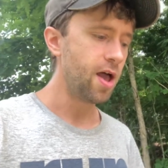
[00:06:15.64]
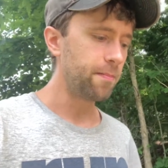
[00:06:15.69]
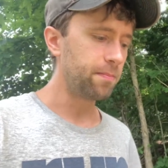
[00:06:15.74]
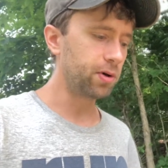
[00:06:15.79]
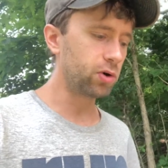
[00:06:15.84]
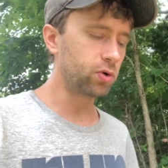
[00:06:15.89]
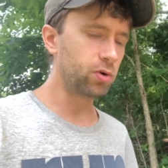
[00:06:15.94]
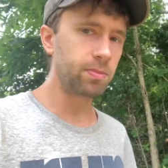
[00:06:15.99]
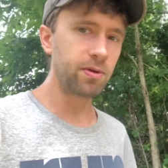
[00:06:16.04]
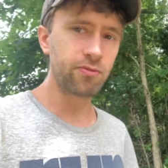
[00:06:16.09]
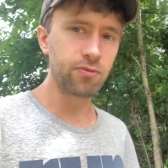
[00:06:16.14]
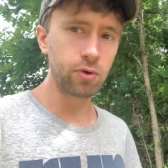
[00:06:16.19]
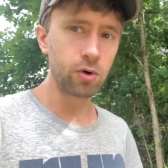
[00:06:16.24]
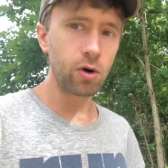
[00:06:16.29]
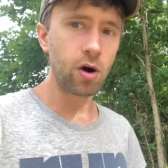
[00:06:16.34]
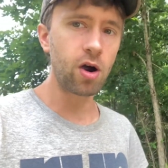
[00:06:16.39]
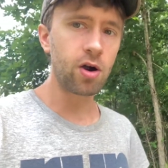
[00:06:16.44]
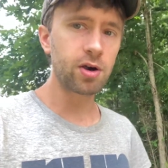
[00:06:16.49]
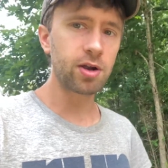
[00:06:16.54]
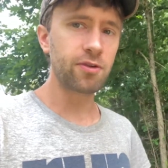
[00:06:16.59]
But it would be
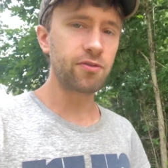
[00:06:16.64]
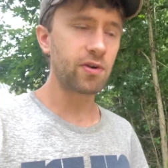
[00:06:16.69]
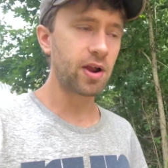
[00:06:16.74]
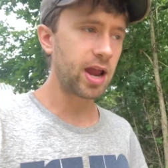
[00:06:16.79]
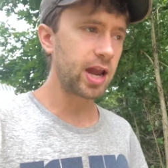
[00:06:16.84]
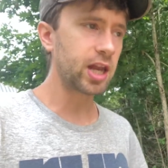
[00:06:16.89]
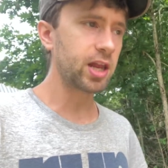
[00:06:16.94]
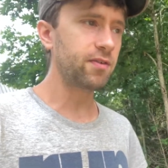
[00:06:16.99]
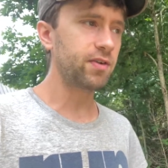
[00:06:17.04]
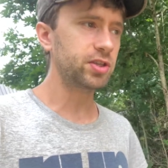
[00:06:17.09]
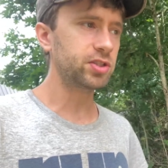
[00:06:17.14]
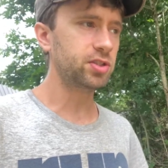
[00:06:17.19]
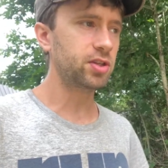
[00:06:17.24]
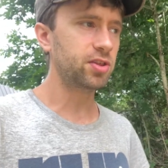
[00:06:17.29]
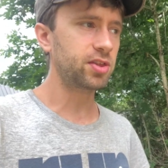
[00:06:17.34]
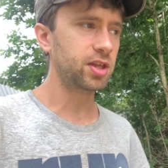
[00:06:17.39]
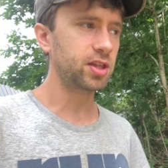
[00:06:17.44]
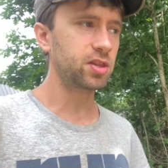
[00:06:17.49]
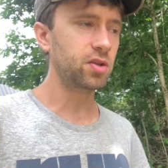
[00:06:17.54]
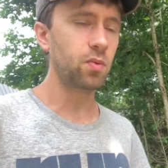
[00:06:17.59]
foolhardy for any of us to
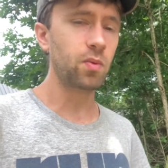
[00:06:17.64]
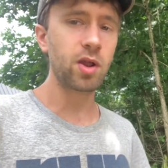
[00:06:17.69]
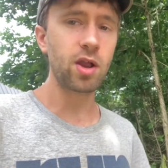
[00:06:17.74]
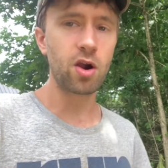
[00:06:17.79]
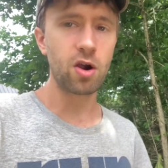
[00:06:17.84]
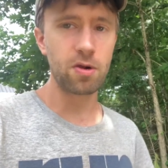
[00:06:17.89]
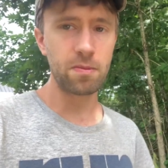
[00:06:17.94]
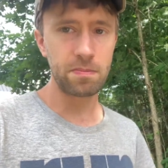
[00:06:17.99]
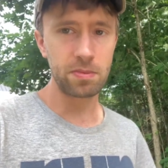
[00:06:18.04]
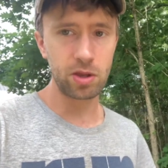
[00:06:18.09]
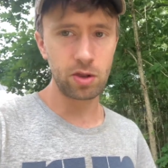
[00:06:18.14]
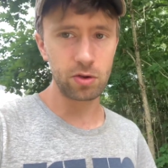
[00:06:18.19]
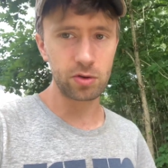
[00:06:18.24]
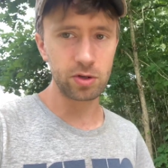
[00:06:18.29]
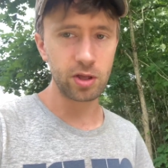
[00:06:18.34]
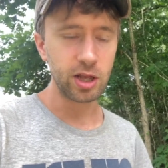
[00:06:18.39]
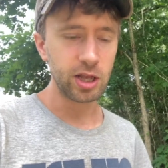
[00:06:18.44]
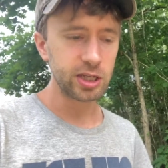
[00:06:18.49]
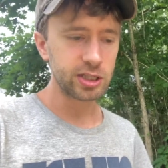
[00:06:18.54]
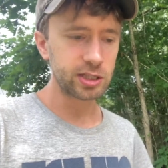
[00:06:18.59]
think that we are
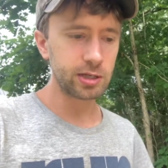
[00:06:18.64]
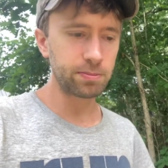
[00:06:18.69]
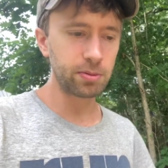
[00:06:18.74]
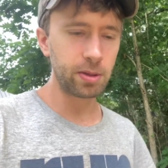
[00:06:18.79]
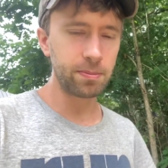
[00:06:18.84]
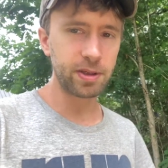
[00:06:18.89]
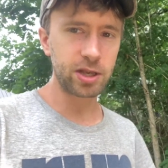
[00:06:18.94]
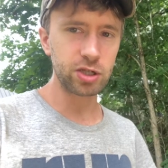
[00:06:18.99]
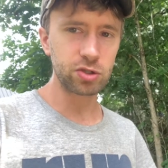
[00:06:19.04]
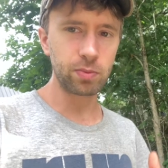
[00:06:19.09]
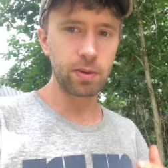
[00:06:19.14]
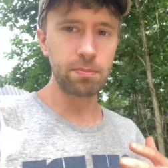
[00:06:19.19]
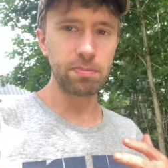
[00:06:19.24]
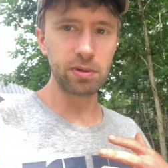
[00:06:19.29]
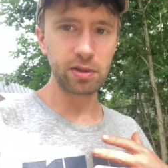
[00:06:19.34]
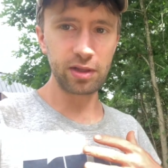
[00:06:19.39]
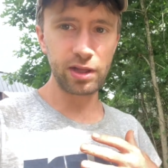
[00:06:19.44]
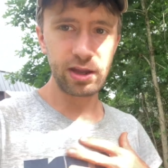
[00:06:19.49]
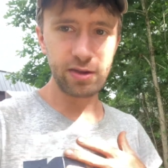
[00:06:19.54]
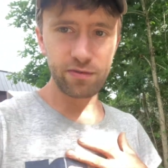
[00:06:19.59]
immune simply because we
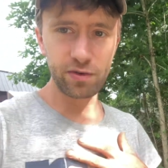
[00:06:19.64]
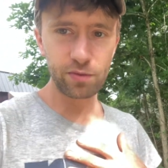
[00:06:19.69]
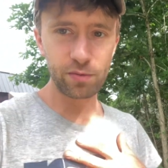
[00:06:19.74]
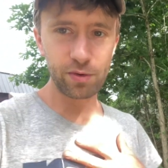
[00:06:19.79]
believe in